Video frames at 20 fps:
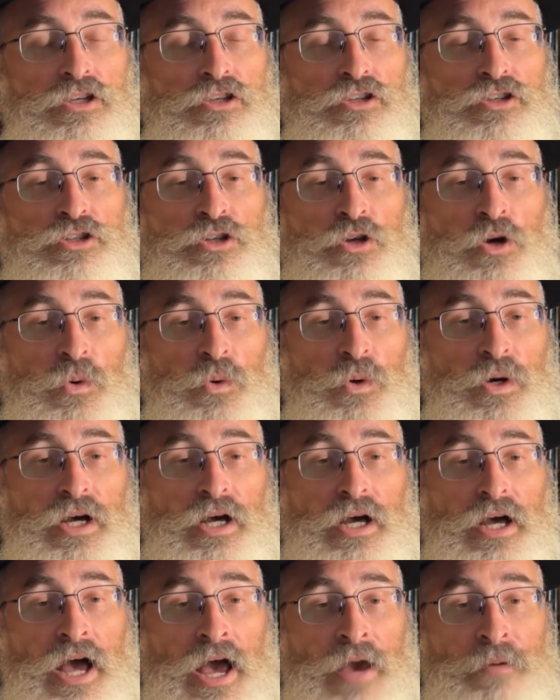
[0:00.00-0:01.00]
So
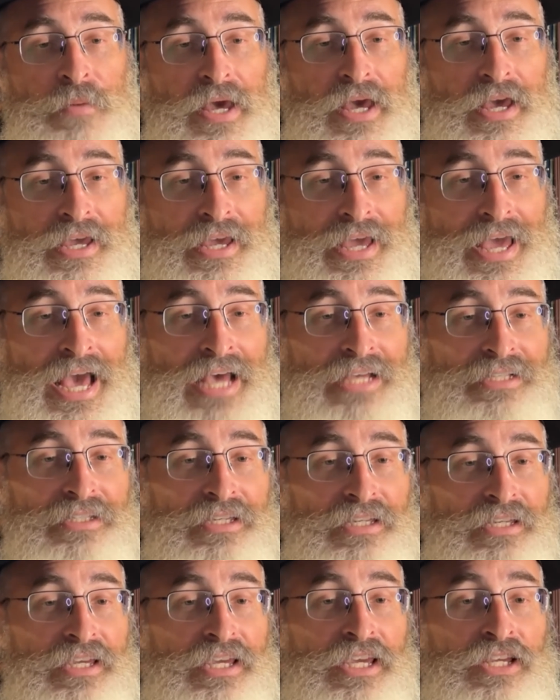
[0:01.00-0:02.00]
I'm
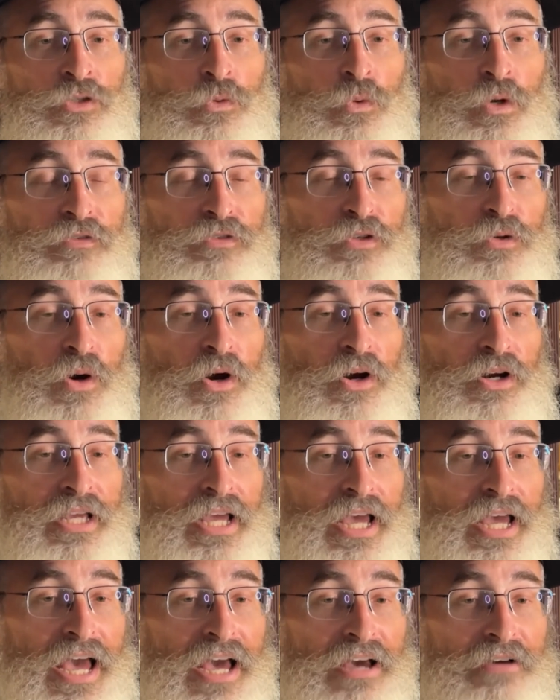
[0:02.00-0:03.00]
asking each one of you, already
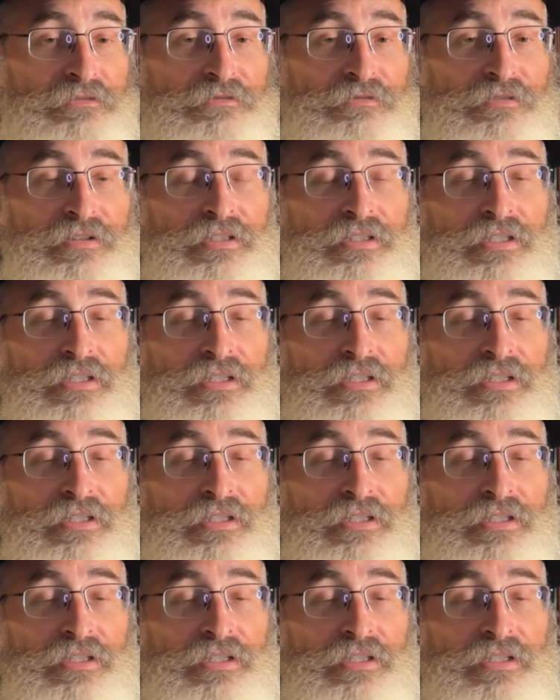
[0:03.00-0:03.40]
have